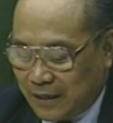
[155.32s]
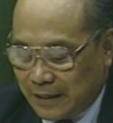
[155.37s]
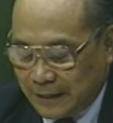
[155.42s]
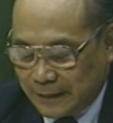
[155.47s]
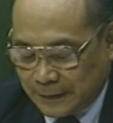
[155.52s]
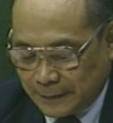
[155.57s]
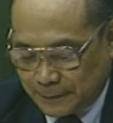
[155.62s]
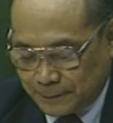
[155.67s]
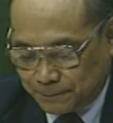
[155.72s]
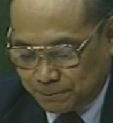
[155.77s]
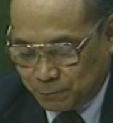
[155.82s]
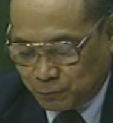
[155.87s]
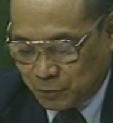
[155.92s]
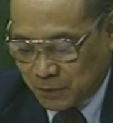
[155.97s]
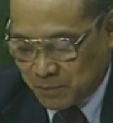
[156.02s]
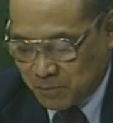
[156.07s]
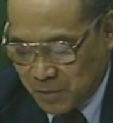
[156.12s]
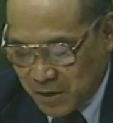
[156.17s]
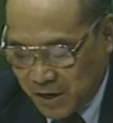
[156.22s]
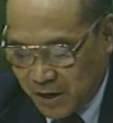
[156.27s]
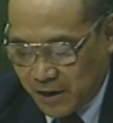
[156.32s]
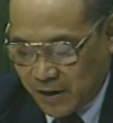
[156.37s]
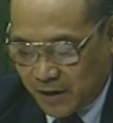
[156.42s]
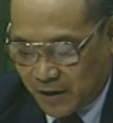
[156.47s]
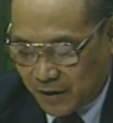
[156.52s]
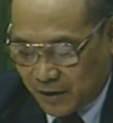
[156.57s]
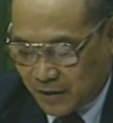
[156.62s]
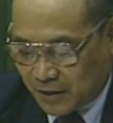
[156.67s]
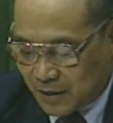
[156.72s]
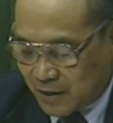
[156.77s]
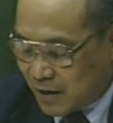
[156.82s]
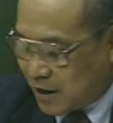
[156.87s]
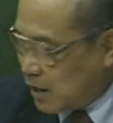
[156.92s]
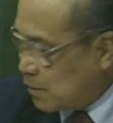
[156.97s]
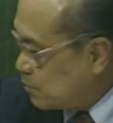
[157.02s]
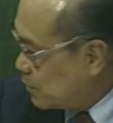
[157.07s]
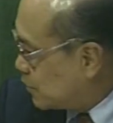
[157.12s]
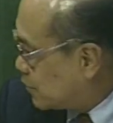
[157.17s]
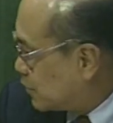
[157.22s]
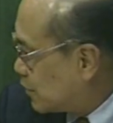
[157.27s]
Uh, with me are Kit
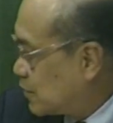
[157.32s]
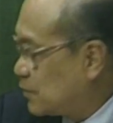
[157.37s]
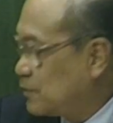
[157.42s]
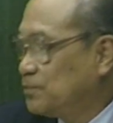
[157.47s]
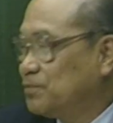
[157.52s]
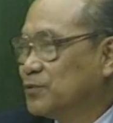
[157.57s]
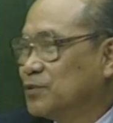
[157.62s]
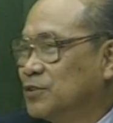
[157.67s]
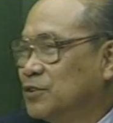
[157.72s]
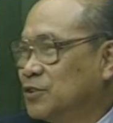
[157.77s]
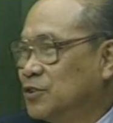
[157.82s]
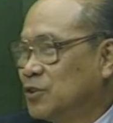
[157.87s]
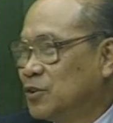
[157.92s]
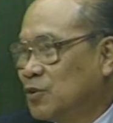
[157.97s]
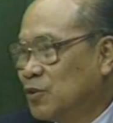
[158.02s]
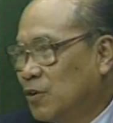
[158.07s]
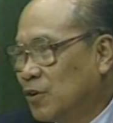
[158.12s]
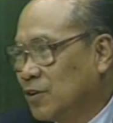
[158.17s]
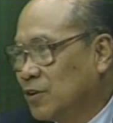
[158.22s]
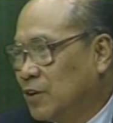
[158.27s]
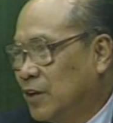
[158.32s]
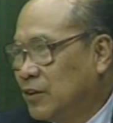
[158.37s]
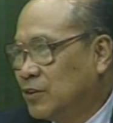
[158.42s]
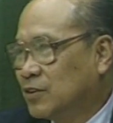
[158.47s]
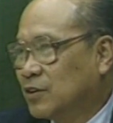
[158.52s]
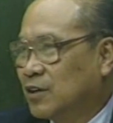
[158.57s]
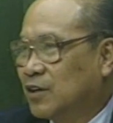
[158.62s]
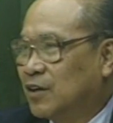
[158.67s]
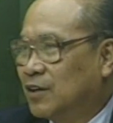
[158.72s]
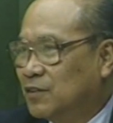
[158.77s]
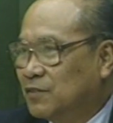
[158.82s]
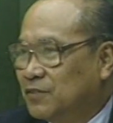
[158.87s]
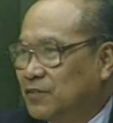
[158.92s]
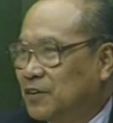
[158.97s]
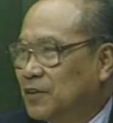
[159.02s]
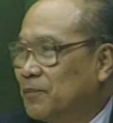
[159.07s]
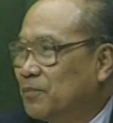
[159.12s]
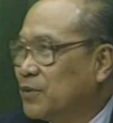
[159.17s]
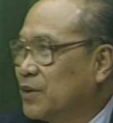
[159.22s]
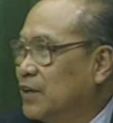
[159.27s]
Carpenter, who is the coordinator of
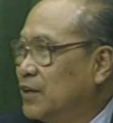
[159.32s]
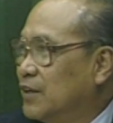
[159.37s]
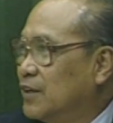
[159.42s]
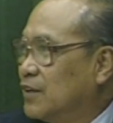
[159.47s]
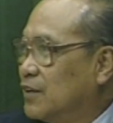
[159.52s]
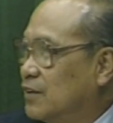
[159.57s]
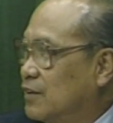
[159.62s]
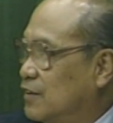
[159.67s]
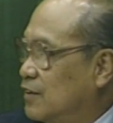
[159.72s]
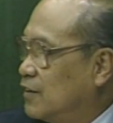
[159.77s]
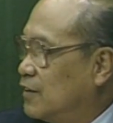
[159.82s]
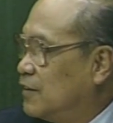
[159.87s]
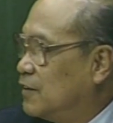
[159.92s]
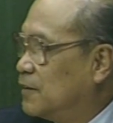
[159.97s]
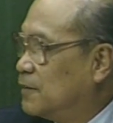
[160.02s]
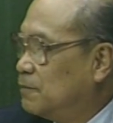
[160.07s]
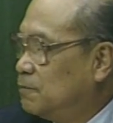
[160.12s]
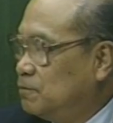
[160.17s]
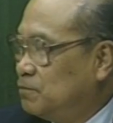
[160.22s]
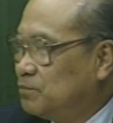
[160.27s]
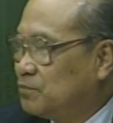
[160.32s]
uh, the